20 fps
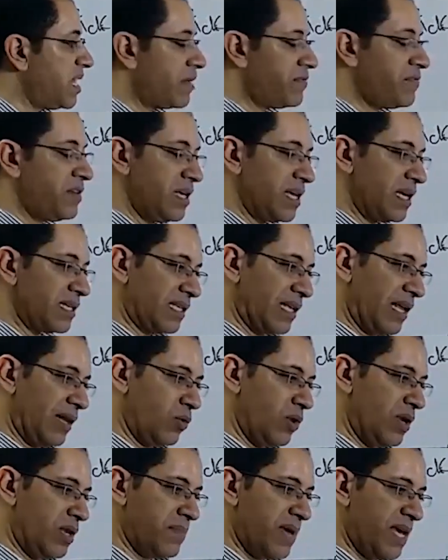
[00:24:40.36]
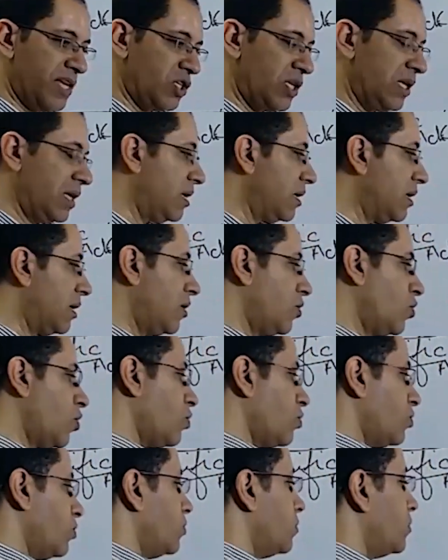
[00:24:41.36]
Even sometimes you
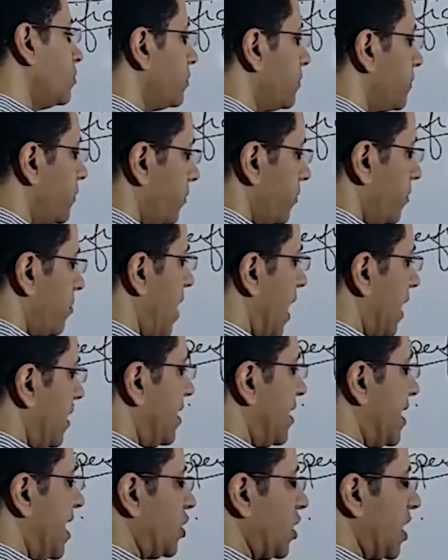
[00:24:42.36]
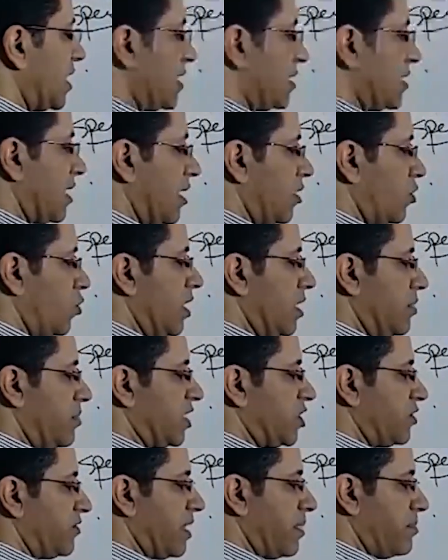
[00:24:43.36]
may eat food that
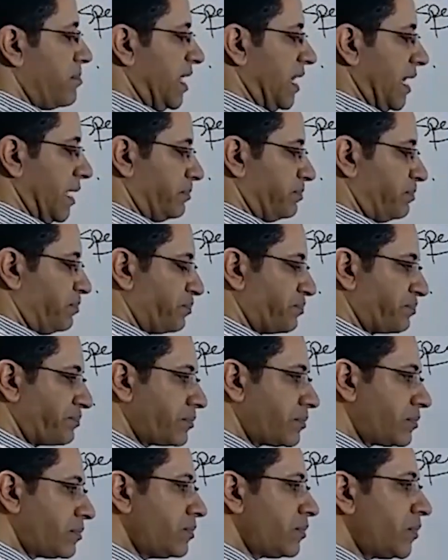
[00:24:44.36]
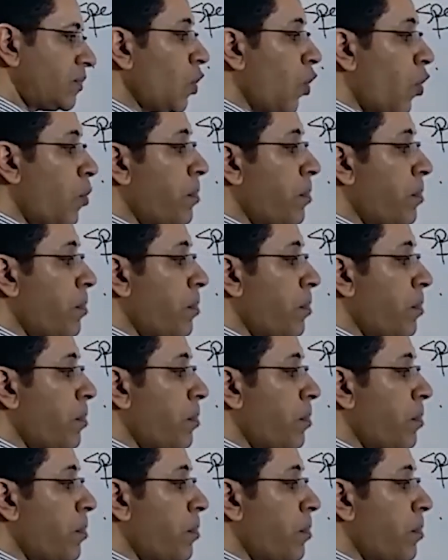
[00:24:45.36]
contain choline esters,